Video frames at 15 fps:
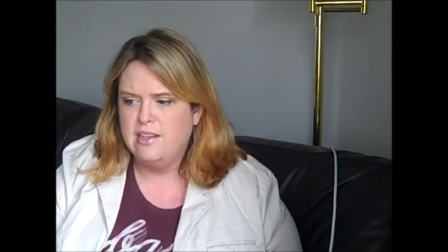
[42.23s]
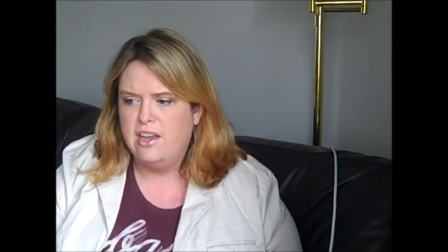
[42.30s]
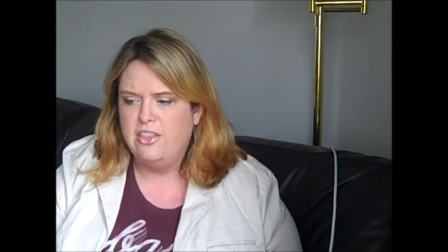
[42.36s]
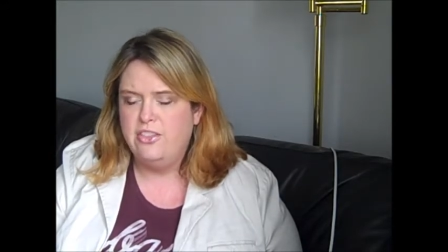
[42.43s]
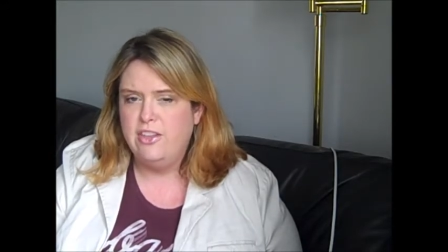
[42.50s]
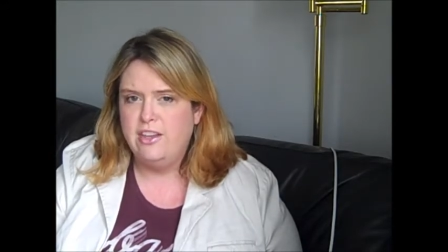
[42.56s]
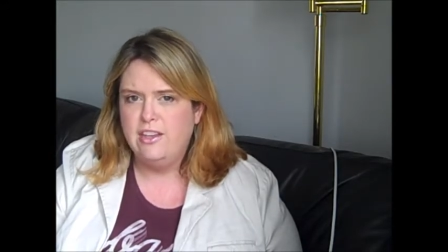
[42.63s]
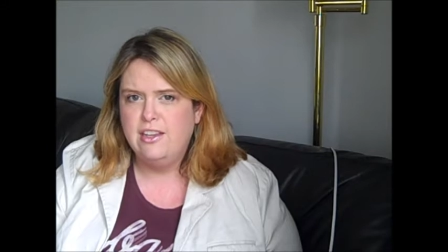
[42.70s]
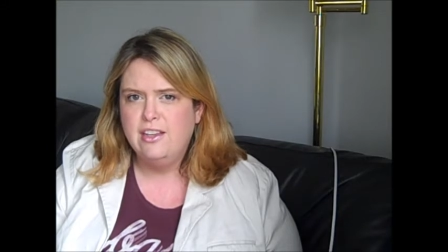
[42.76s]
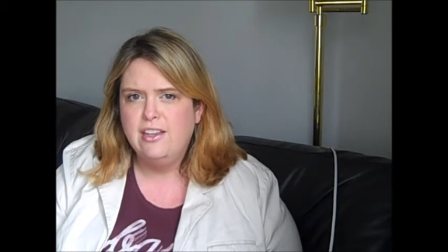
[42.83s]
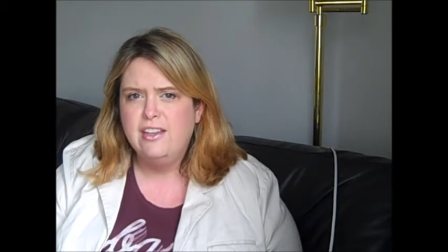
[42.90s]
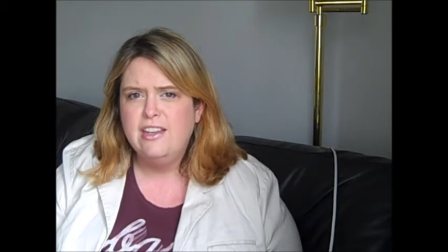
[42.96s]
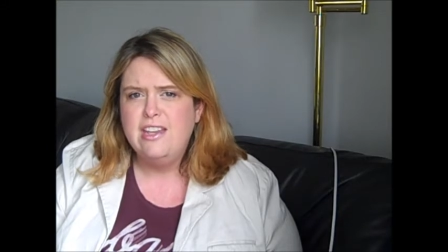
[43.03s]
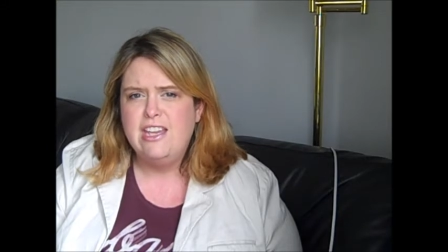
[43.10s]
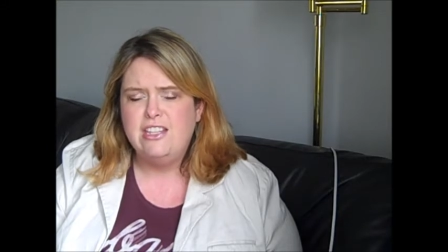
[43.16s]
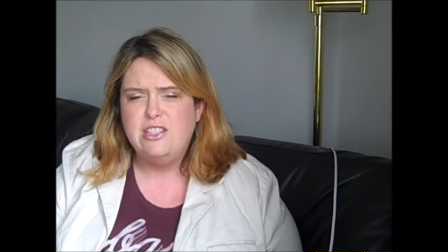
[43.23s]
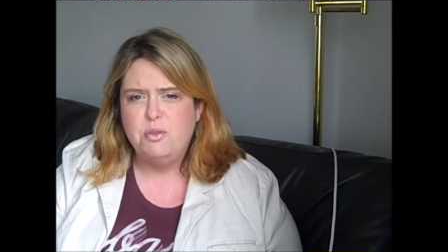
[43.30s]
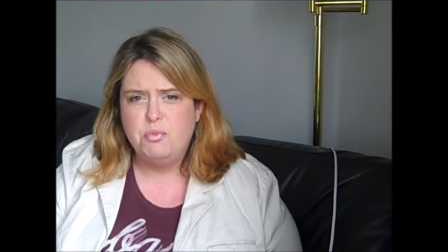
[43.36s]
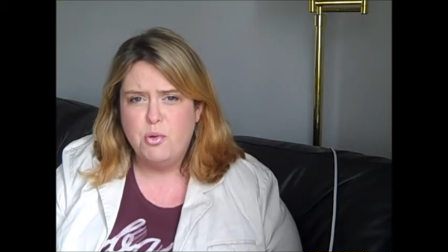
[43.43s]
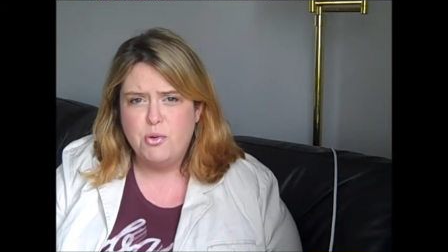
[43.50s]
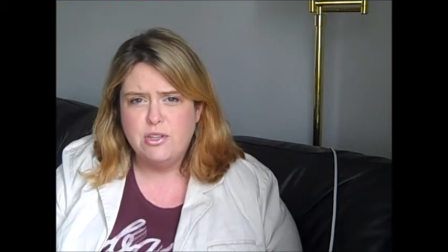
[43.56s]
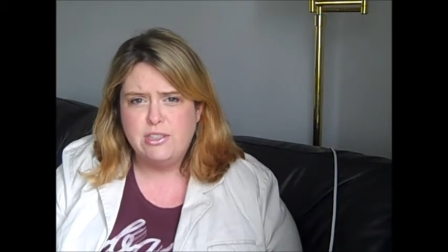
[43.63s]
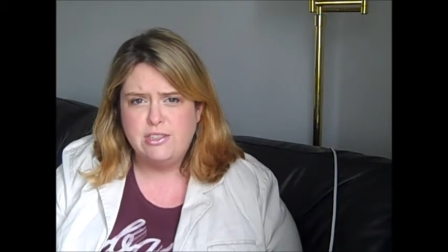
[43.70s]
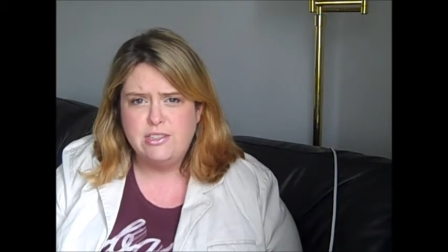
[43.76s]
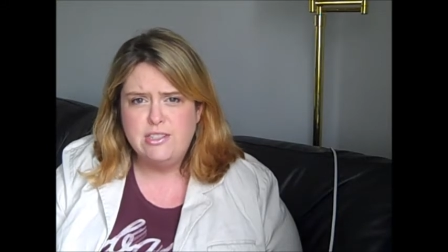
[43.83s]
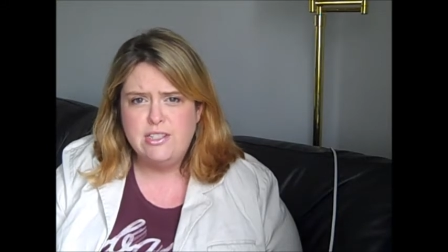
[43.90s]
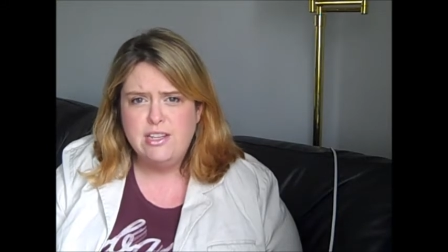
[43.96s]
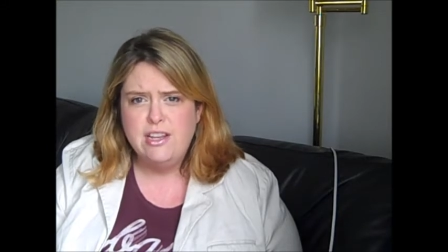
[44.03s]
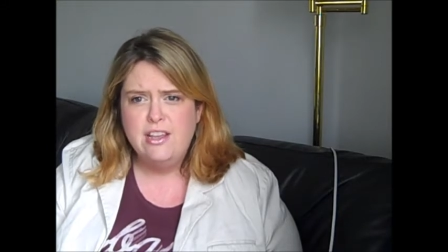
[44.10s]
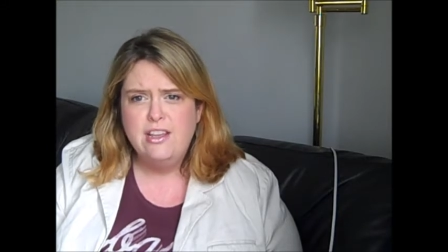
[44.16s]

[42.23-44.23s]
I think it's important